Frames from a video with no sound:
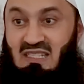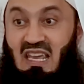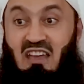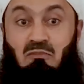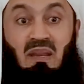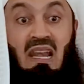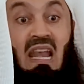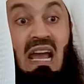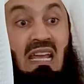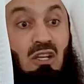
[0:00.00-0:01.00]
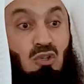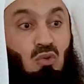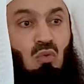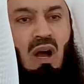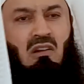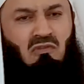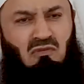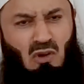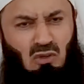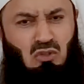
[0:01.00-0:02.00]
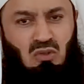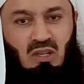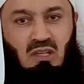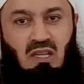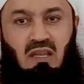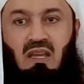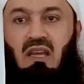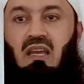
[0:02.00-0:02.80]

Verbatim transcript: They have been lied to, unfortunately,